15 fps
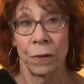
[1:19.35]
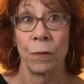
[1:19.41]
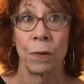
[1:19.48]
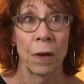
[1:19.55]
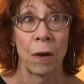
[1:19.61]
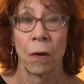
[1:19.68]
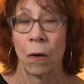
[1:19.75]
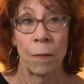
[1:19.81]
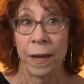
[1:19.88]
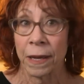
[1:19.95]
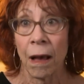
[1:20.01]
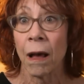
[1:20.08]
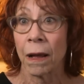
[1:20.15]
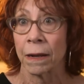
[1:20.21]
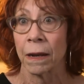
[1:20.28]
you go, oh, my
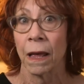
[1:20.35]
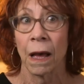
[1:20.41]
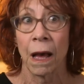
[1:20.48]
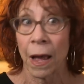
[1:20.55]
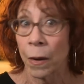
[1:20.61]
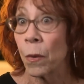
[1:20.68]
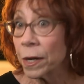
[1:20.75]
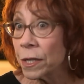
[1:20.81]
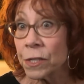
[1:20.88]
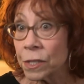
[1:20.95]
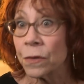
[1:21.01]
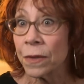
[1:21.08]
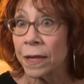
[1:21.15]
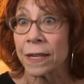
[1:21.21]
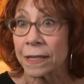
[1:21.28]
God, I want to
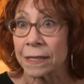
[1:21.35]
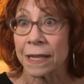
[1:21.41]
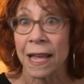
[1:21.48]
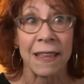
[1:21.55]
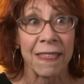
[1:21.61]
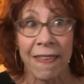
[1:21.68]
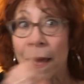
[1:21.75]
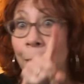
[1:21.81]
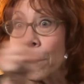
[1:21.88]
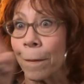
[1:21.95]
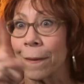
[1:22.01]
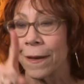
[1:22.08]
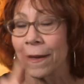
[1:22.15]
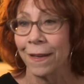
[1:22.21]
do this like them.